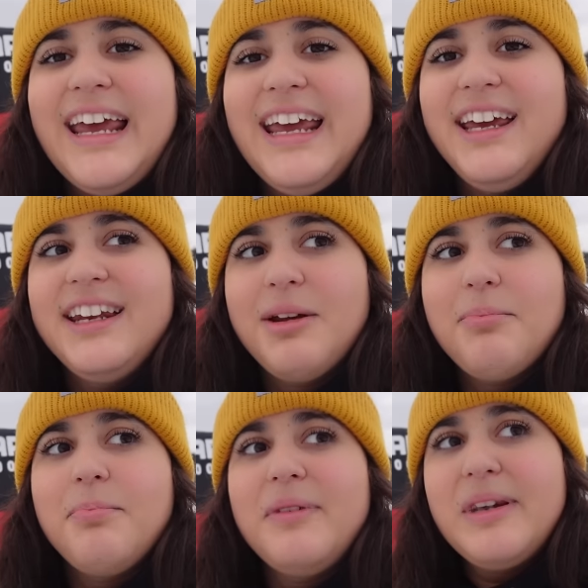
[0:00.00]
and
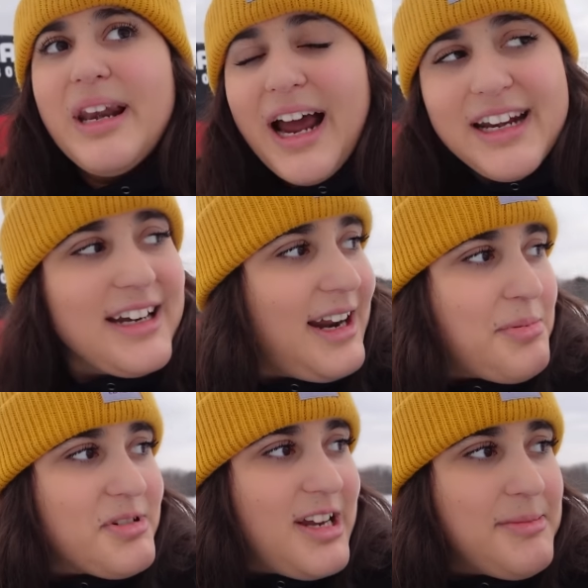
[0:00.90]
I'm
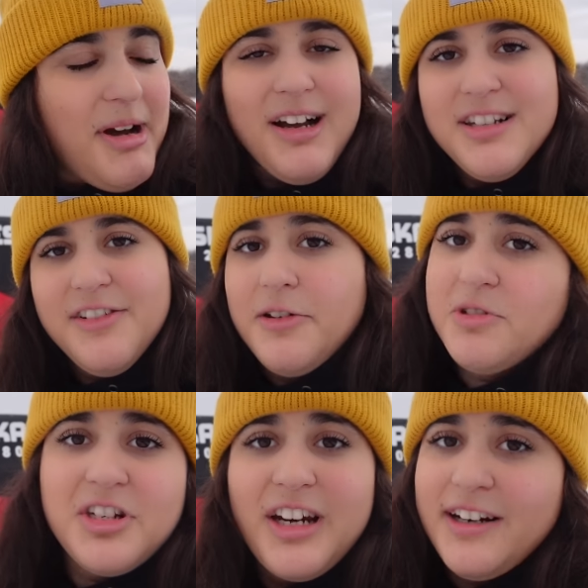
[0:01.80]
99% positive
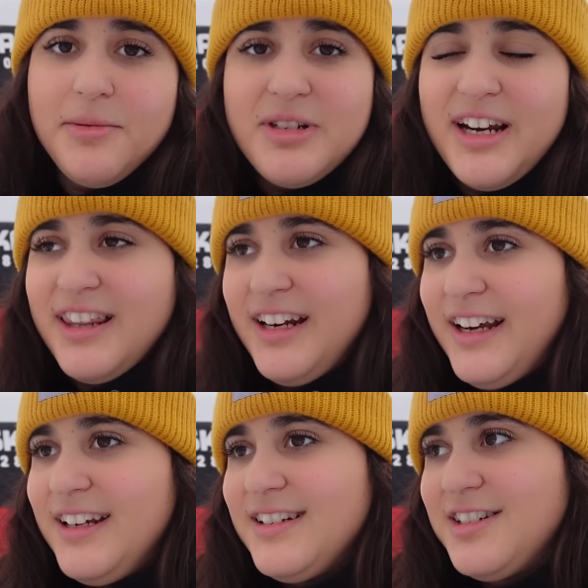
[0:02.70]
I'm just gonna end up staying the
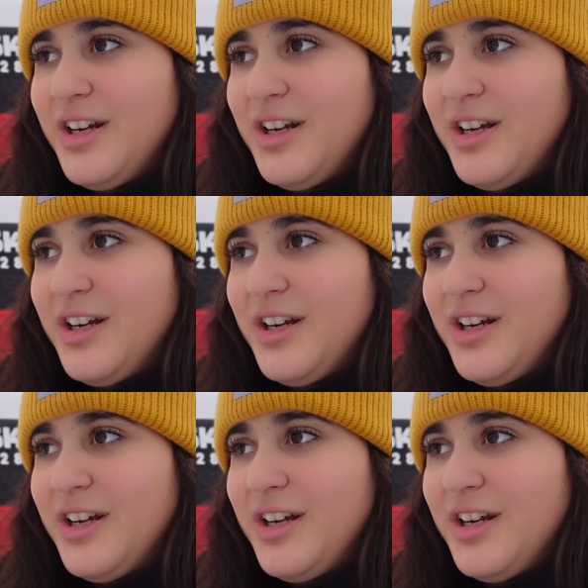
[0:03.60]
night.